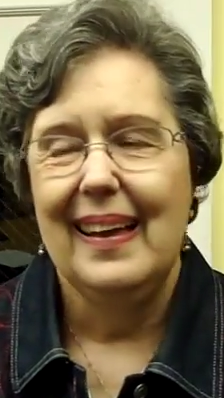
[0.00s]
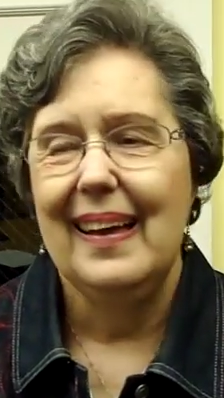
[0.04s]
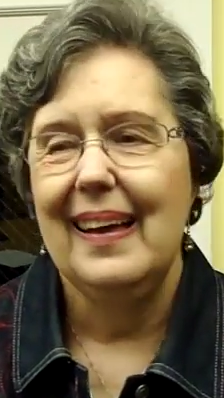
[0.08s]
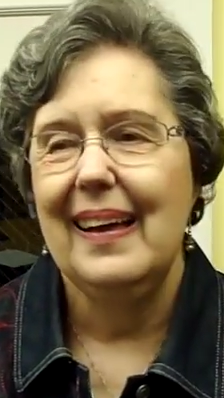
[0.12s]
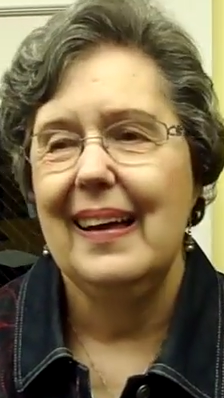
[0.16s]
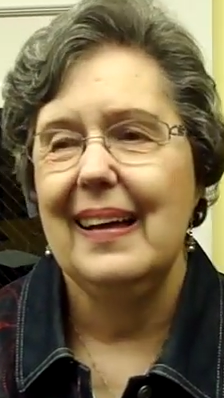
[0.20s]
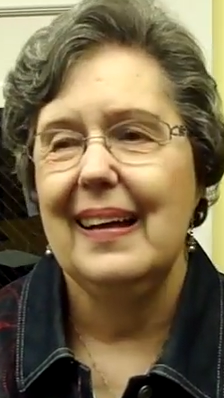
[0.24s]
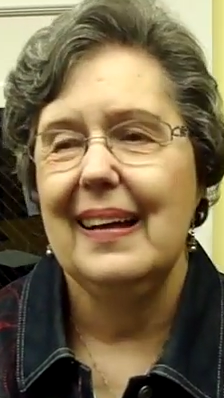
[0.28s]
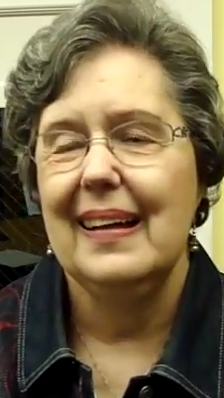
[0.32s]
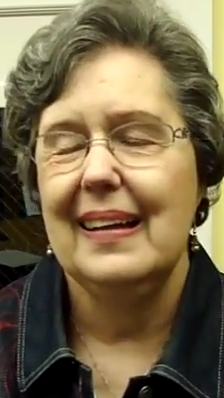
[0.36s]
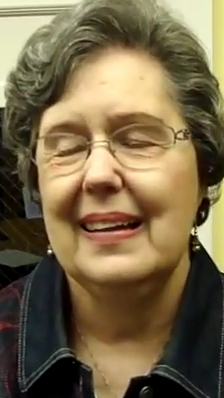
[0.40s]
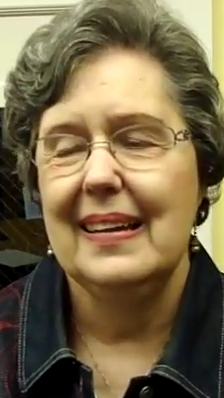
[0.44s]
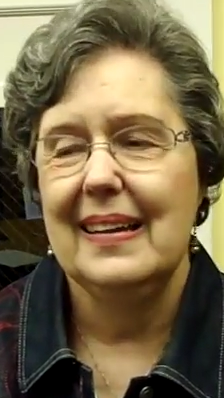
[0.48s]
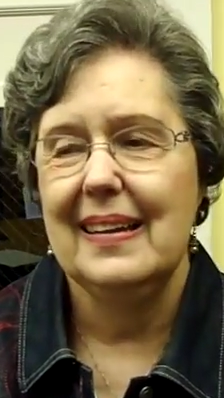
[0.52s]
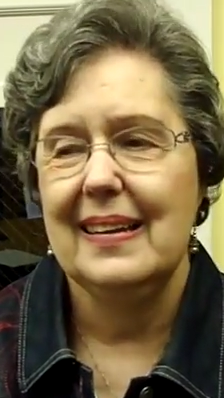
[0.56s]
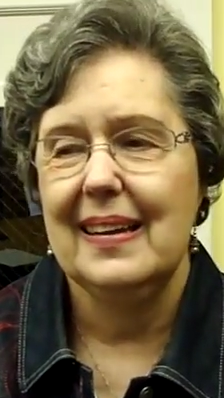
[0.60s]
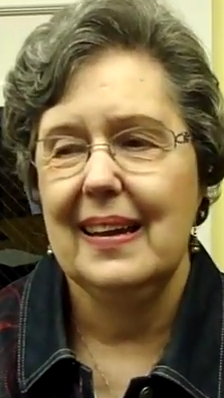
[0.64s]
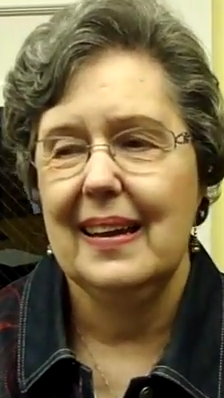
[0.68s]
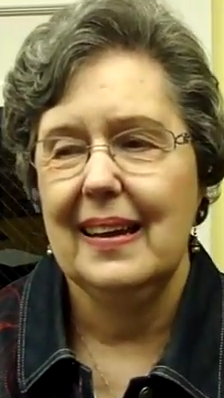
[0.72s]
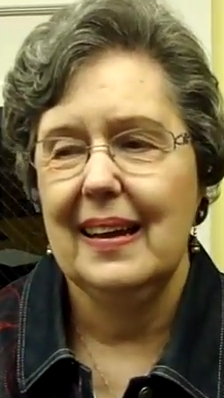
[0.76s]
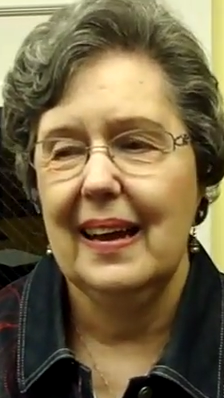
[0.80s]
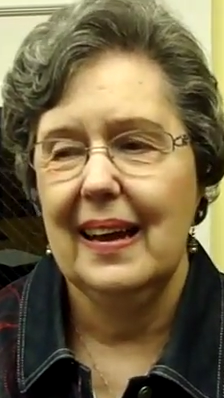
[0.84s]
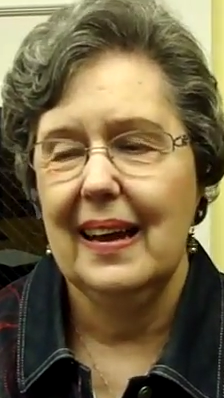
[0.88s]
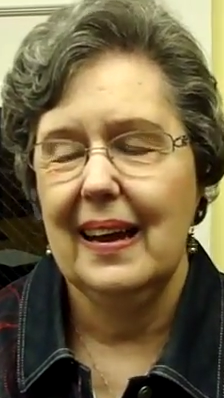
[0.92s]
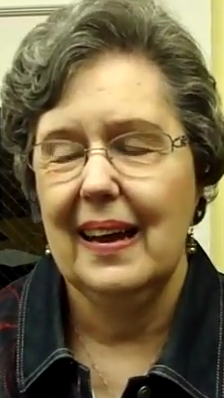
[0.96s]
And
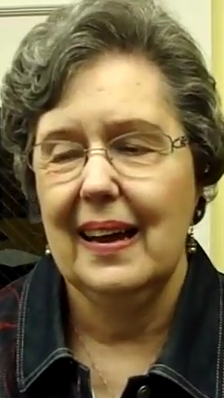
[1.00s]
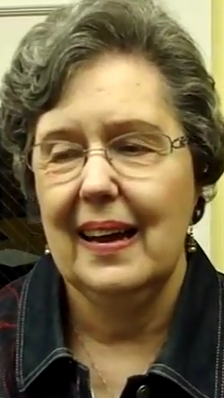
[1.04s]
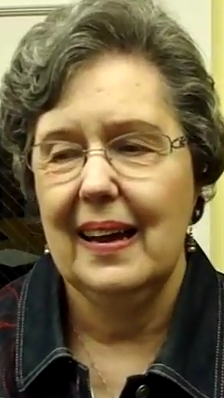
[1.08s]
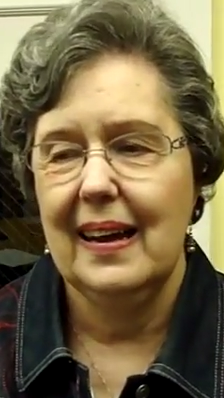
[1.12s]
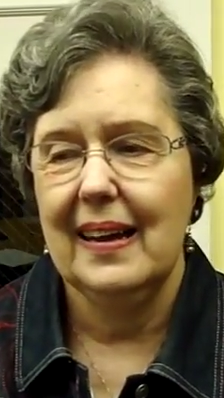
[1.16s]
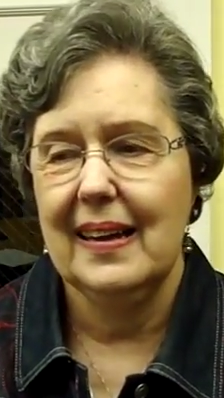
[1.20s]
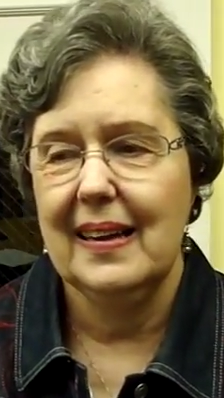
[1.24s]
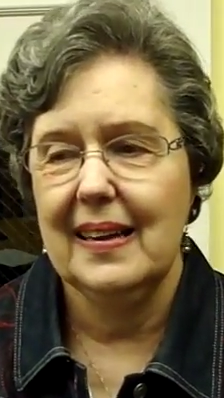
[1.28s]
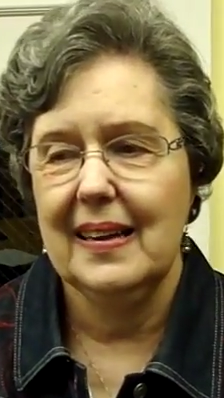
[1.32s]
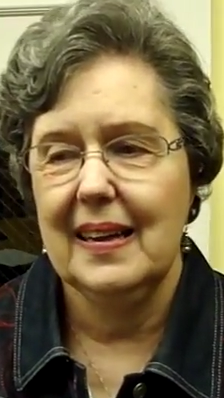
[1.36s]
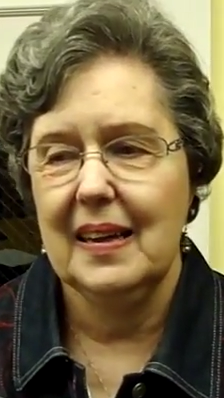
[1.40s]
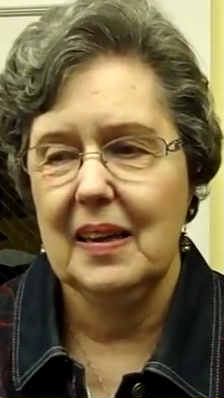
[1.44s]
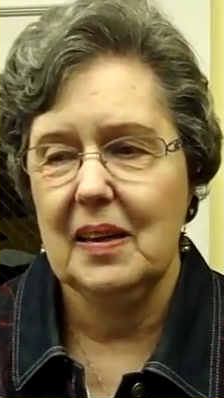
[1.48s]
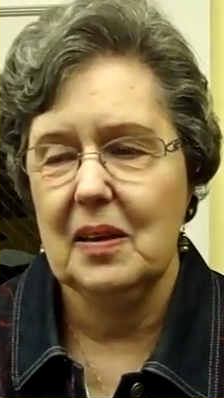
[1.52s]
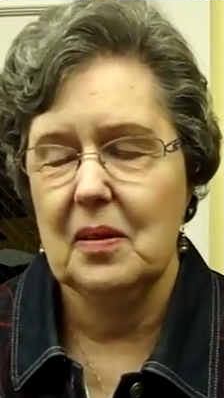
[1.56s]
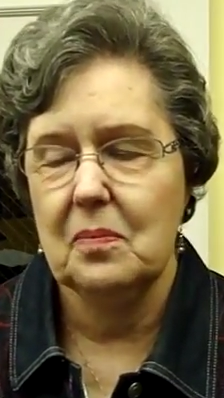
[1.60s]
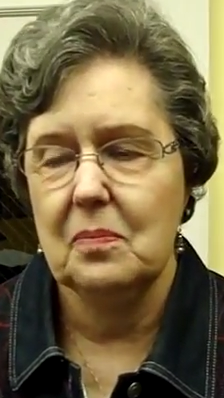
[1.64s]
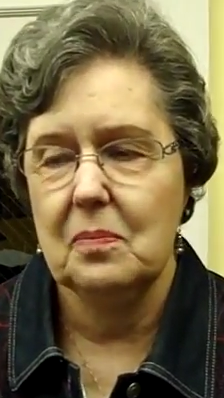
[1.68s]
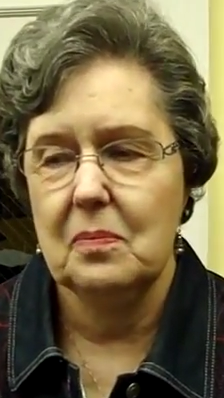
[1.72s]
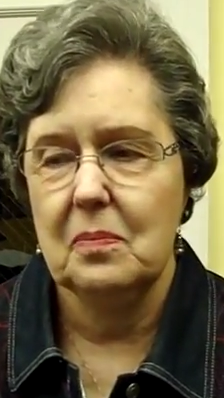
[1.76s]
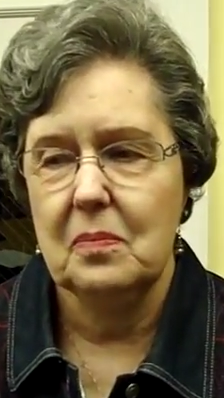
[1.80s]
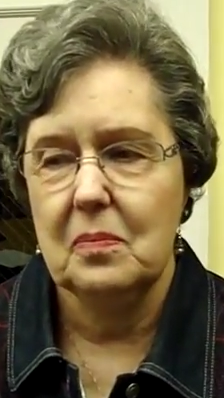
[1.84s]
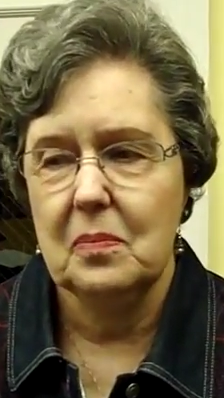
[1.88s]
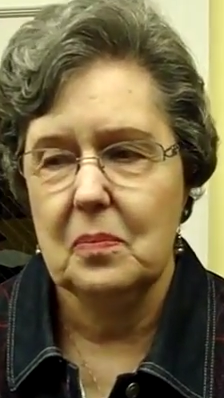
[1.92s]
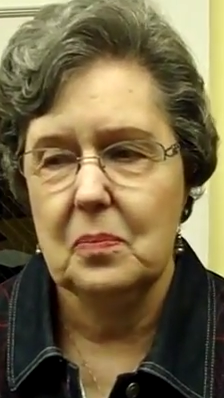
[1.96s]
I
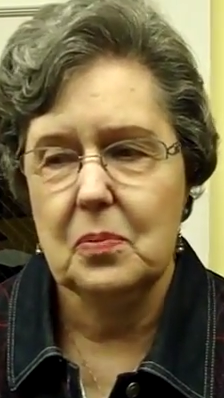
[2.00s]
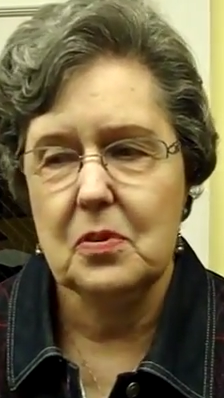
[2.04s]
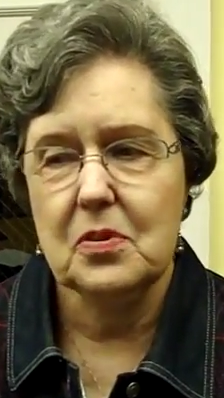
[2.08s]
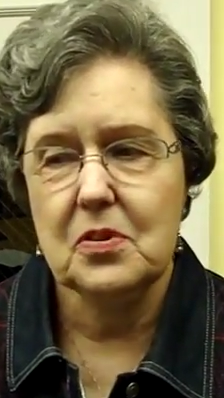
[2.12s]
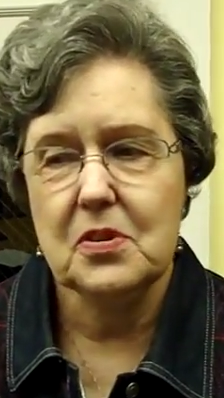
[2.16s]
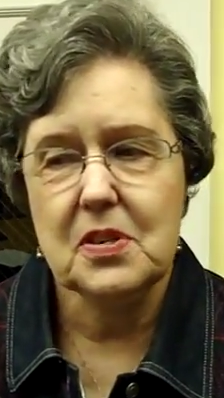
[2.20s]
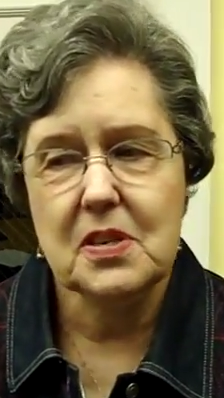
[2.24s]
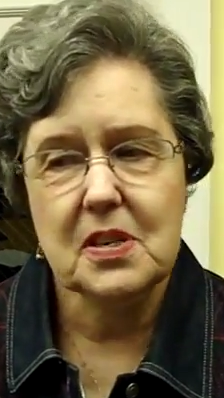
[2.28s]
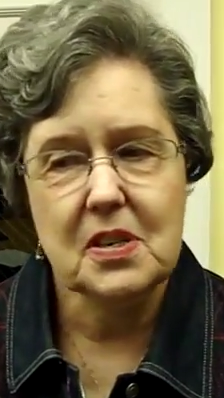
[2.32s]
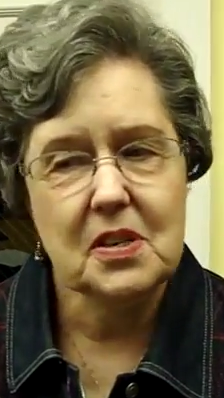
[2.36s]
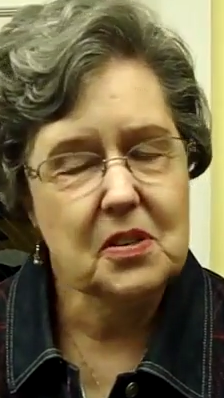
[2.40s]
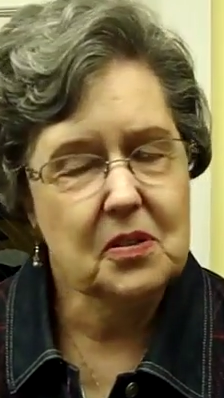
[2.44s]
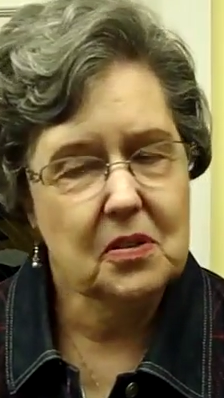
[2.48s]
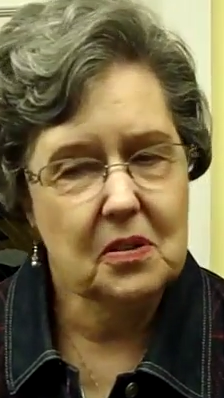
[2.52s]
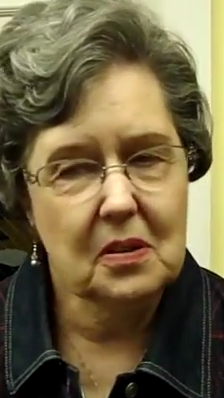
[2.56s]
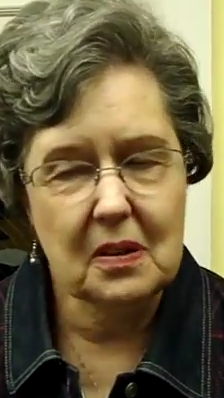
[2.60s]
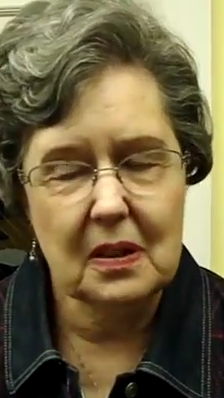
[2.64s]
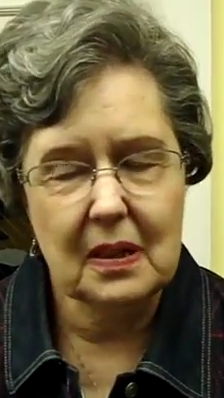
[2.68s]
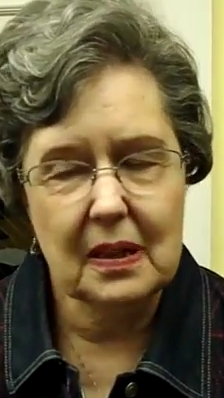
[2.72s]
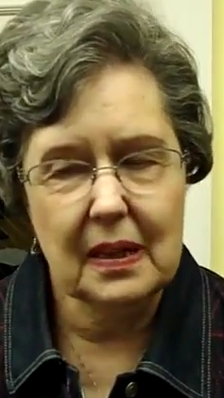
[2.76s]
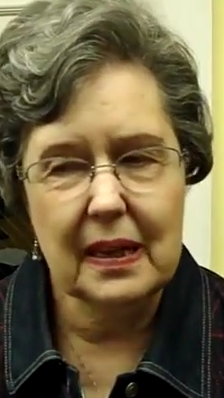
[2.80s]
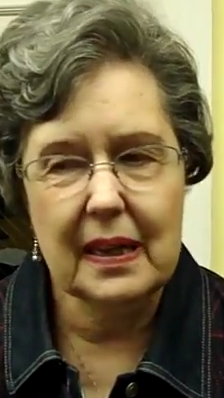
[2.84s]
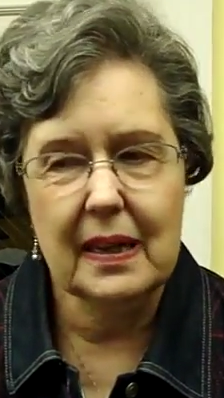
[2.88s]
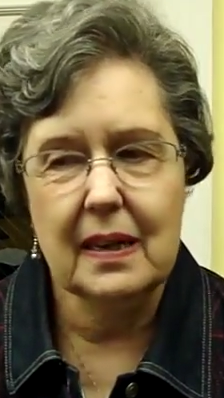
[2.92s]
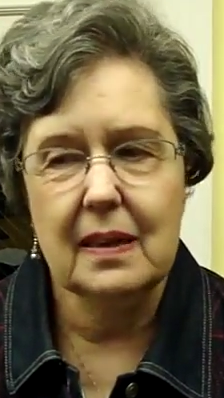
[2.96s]
am
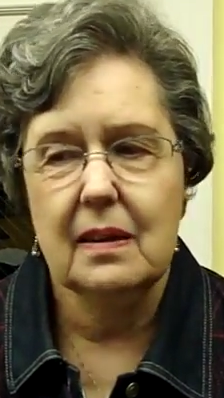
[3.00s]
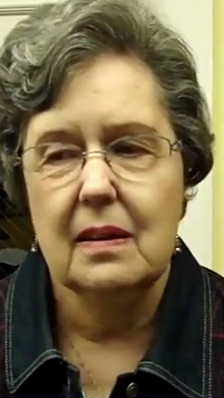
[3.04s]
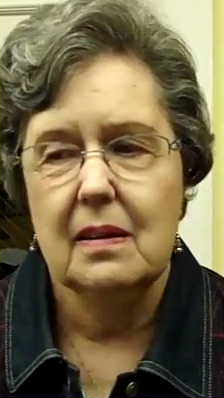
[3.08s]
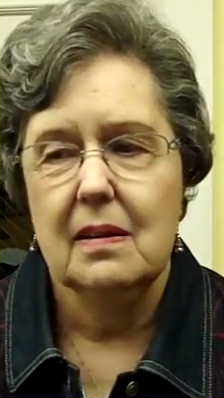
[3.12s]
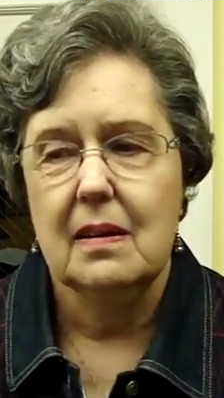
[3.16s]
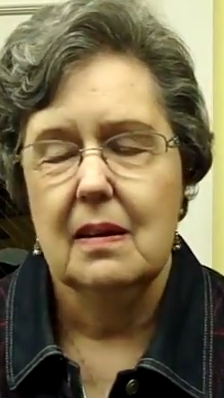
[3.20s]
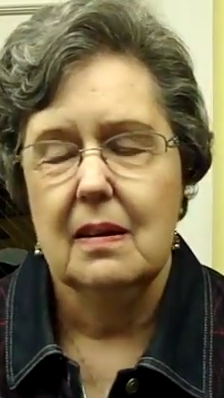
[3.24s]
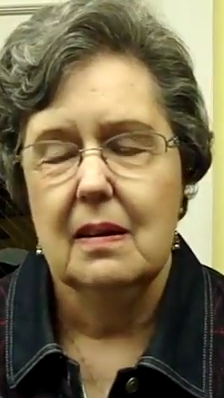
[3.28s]
particularly